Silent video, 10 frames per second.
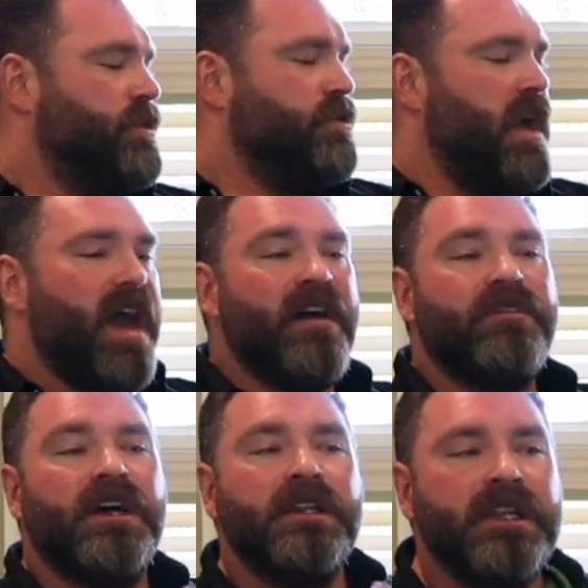to
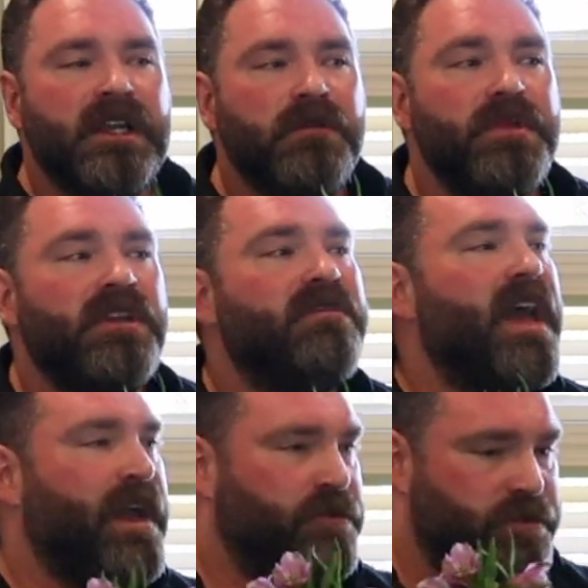have a little bit of
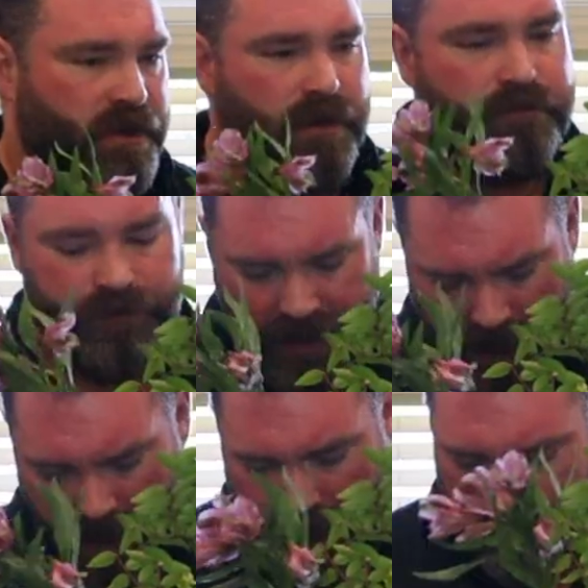extra.
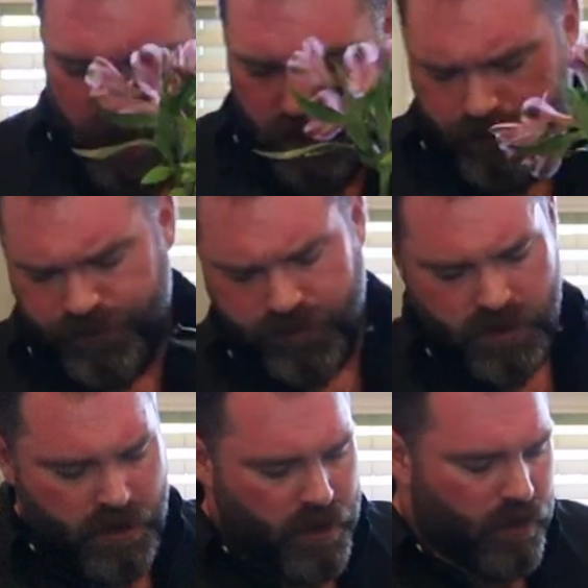And I know
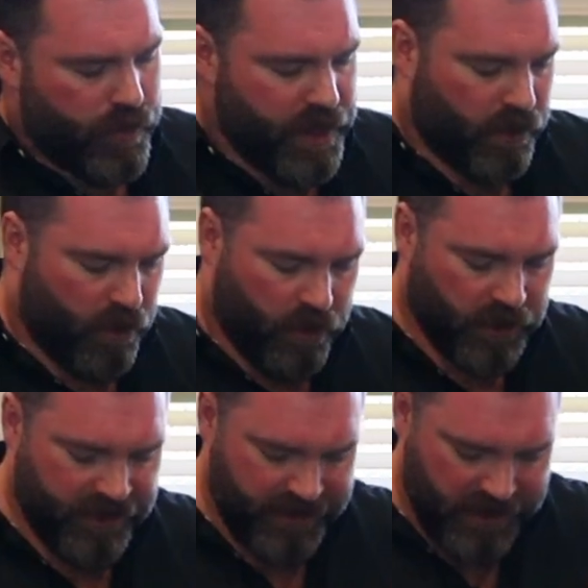we are
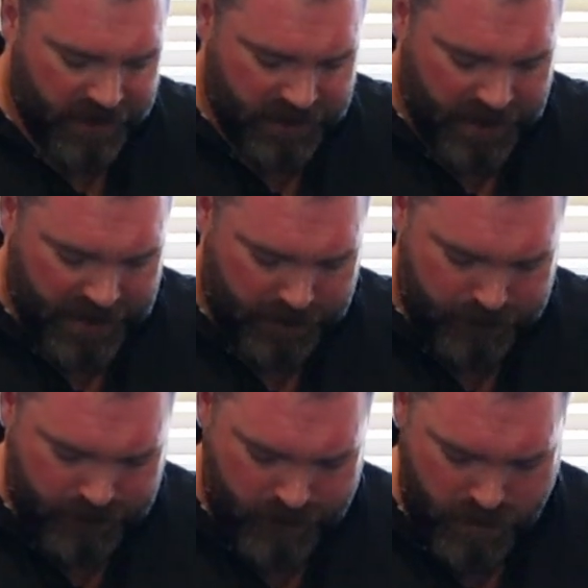all living in a
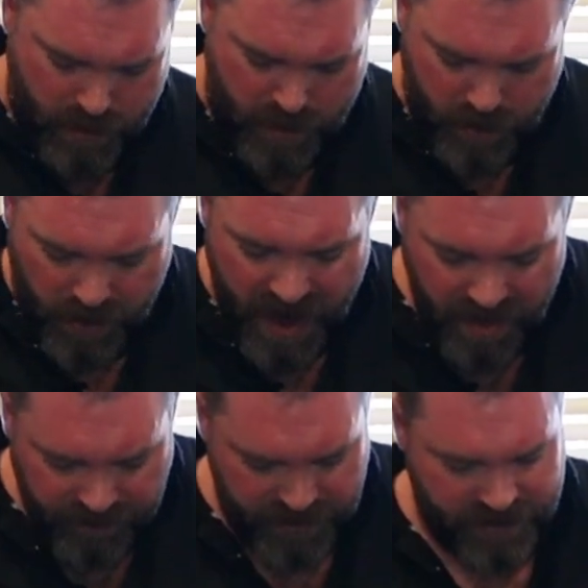time where
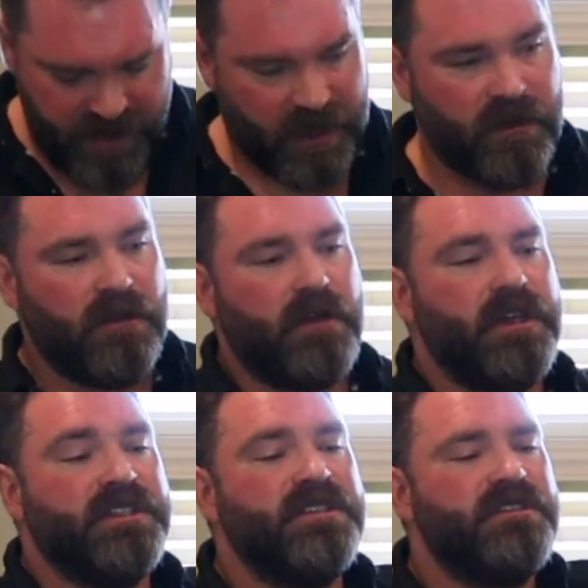everything
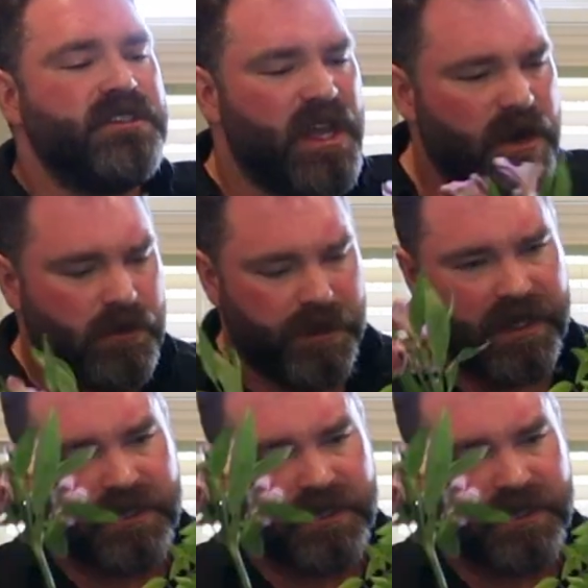is terribly